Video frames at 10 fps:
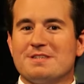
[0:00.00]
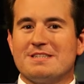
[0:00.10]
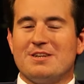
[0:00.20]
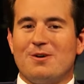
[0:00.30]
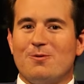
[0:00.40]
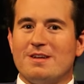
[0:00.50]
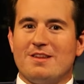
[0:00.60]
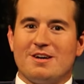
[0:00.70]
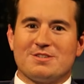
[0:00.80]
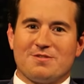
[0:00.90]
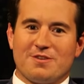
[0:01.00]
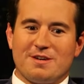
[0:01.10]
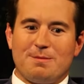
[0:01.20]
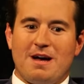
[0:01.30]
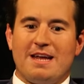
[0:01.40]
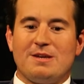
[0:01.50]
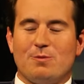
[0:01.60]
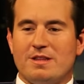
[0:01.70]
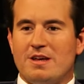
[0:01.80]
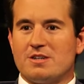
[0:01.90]
because, you know, Whitlock's a friend of mine, and
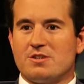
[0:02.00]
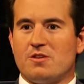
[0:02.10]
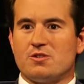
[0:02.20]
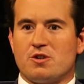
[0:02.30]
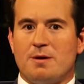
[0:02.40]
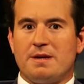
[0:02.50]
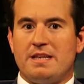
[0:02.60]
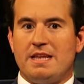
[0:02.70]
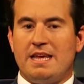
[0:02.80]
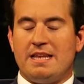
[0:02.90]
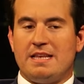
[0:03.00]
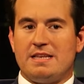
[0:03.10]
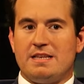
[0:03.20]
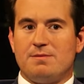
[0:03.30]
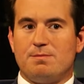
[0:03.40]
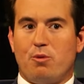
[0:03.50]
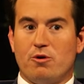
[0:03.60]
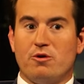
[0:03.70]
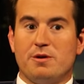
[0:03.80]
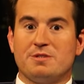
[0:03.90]
Whitlock saw the drama, and
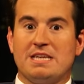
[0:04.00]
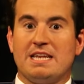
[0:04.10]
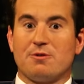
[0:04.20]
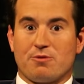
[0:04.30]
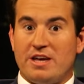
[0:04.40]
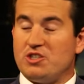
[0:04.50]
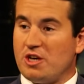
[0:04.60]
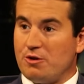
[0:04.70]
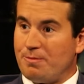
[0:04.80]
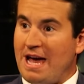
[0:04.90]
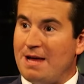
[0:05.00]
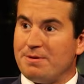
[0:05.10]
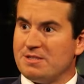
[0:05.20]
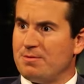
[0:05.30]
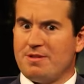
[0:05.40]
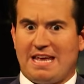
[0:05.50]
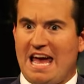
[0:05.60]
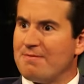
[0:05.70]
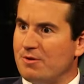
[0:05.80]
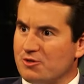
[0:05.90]
Portnoy was getting ratioed bad because we were like,
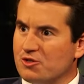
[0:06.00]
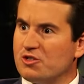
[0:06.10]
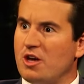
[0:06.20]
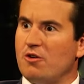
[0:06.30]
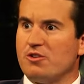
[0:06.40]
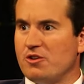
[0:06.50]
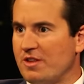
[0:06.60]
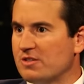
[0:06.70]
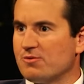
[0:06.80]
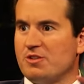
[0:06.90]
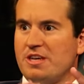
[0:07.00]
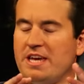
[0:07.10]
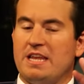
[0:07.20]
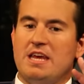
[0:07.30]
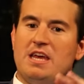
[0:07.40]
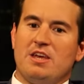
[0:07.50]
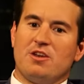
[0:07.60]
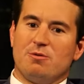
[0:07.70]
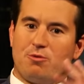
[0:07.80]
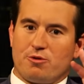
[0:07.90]
have him on your show. And, you know, that's where you get,
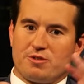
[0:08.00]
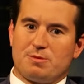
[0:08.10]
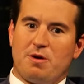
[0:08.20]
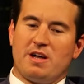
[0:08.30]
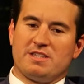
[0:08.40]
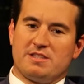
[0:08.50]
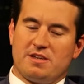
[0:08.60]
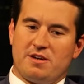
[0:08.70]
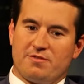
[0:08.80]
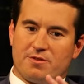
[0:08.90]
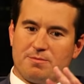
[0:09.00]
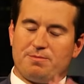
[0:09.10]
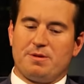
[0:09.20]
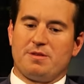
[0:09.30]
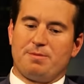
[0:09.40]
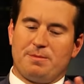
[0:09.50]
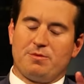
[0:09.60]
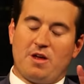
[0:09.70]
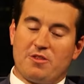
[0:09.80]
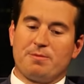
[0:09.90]
you know, more response from the people, other